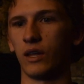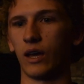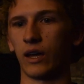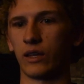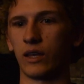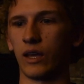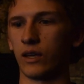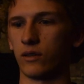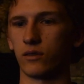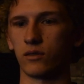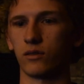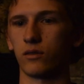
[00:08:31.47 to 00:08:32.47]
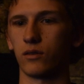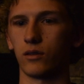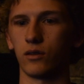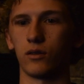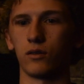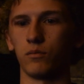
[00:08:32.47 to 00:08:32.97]
I can't
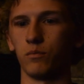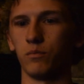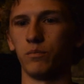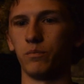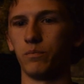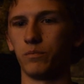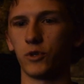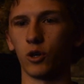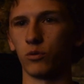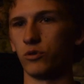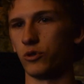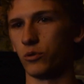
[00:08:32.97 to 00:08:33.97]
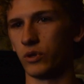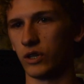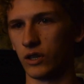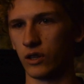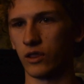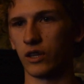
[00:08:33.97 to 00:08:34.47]
go do any
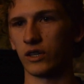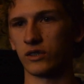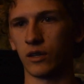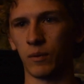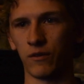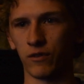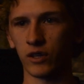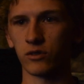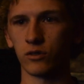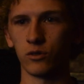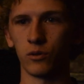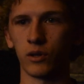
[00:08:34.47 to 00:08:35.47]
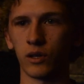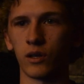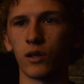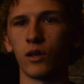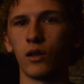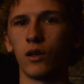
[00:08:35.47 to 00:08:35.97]
of the things that my friends are
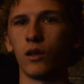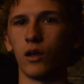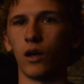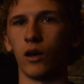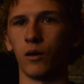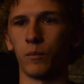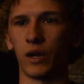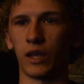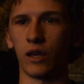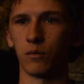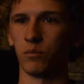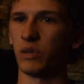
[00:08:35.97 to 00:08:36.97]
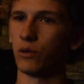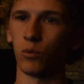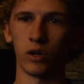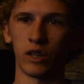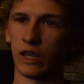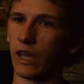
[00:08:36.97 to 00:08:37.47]
doing. I can't be
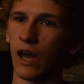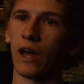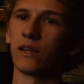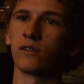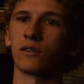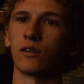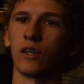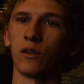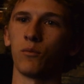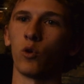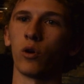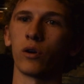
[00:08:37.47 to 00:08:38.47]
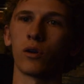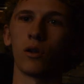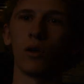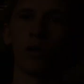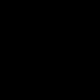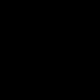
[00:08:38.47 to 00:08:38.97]
one of the guys anymore.
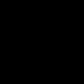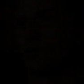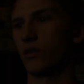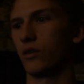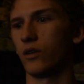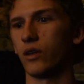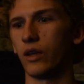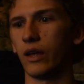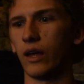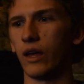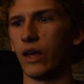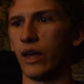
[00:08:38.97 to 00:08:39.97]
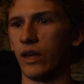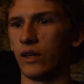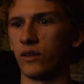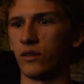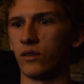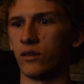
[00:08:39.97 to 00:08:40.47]

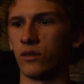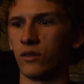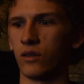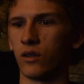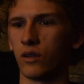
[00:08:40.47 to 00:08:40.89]
And